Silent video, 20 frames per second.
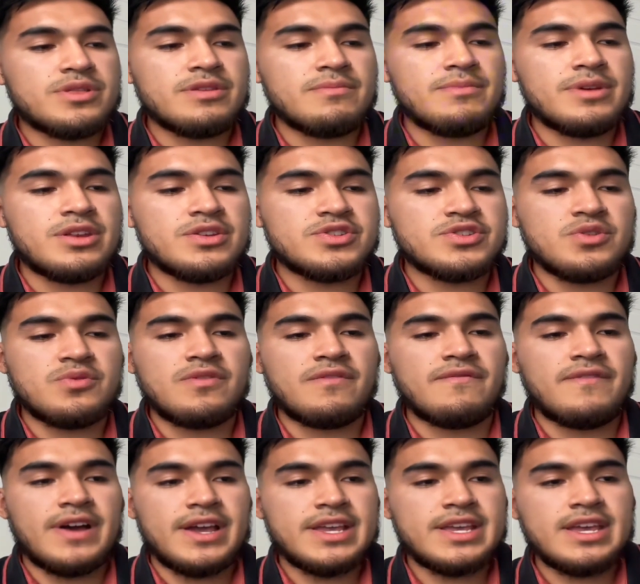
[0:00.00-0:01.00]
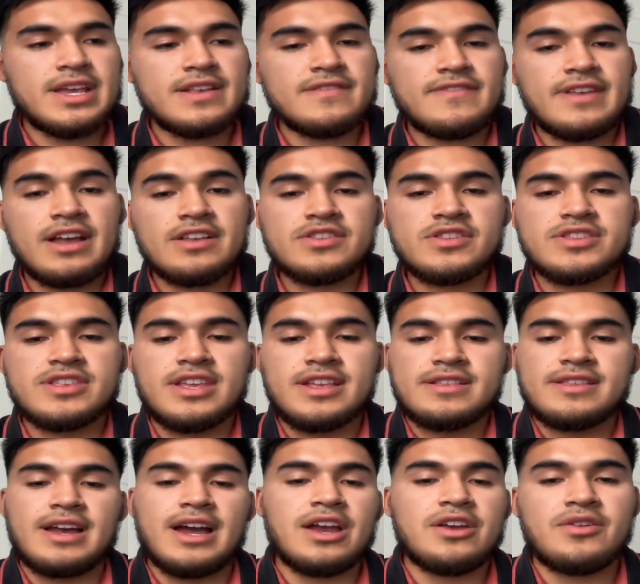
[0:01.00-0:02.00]
the Minnesota Vikings. That's the
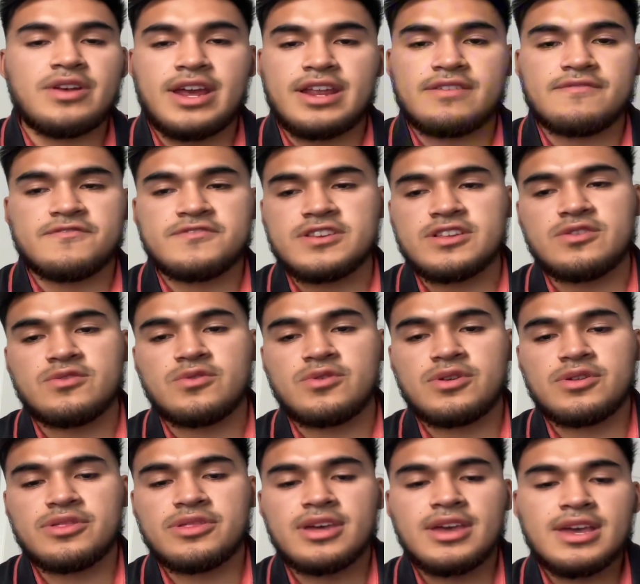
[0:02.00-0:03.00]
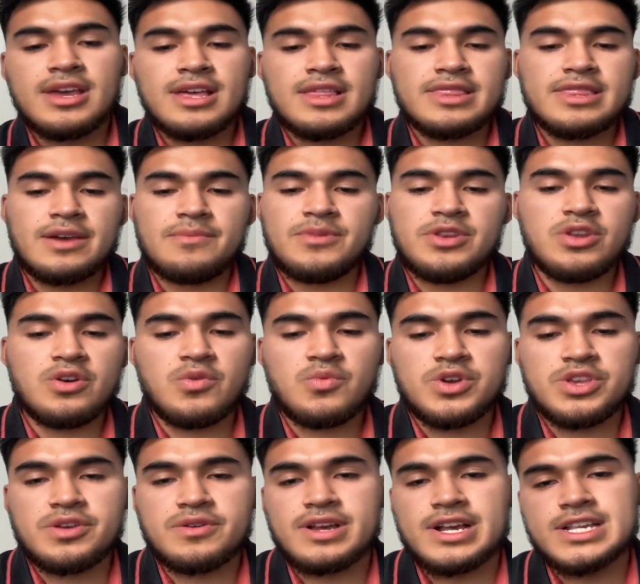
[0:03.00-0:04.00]
entire NFC North. Let me know what
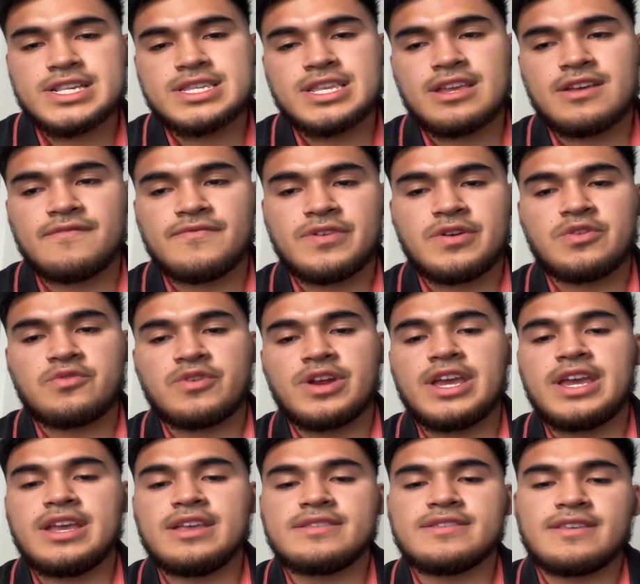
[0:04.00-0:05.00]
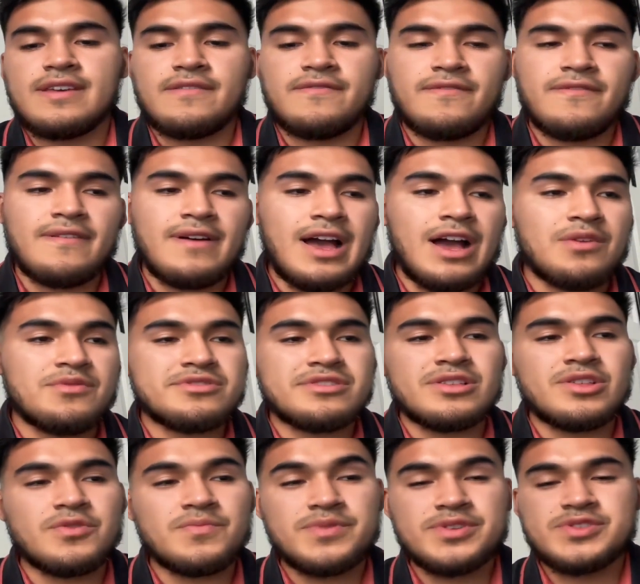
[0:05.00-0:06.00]
you guys think of the grades. If I was a
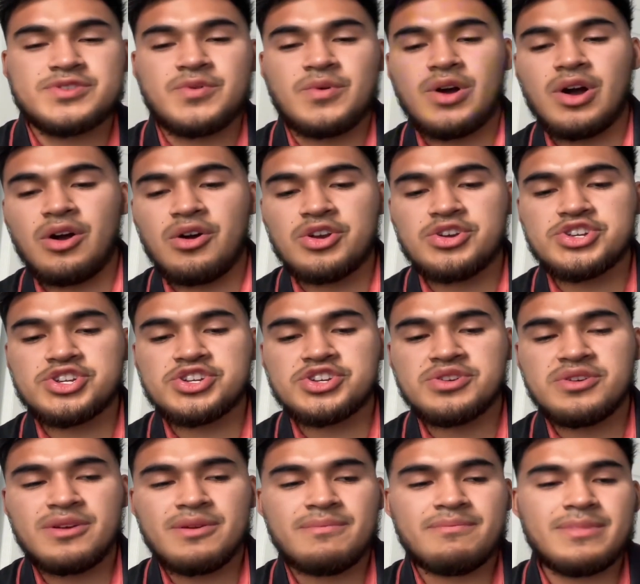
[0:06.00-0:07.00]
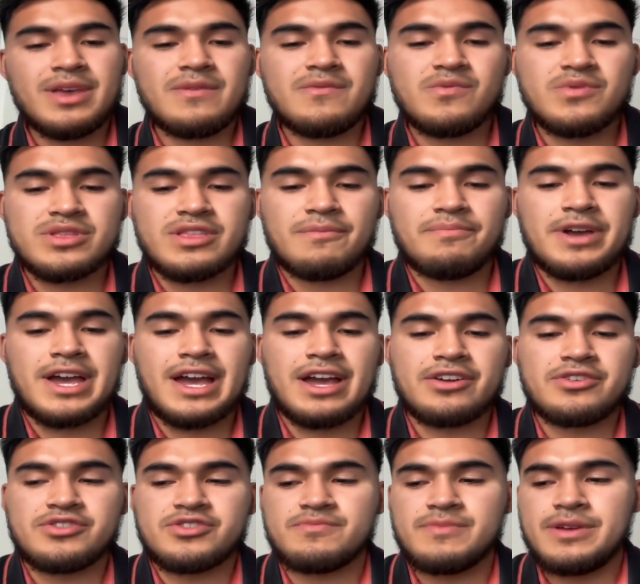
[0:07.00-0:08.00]
little bit too harsh, maybe with the
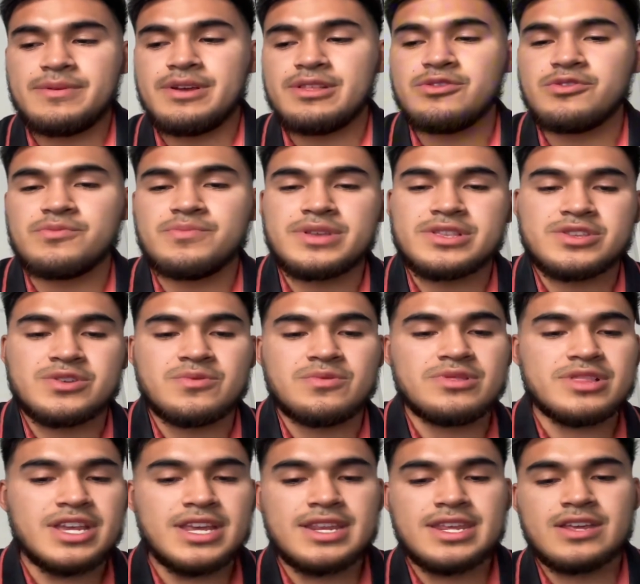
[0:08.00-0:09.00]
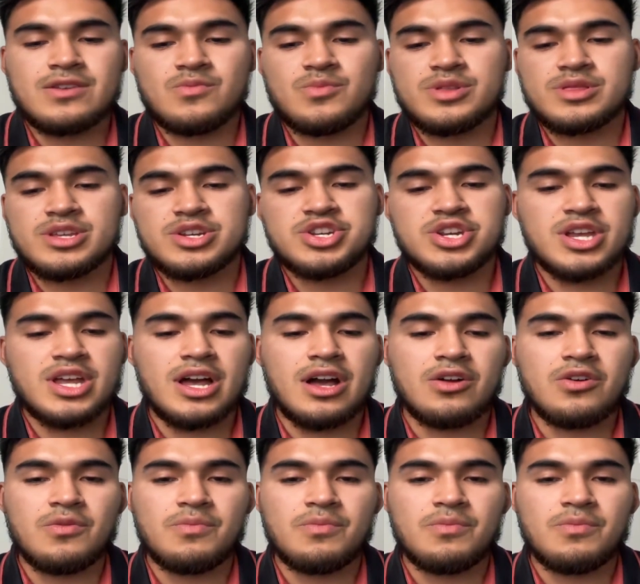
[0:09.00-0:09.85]
Packers, maybe a little bit too lenient with the Chicago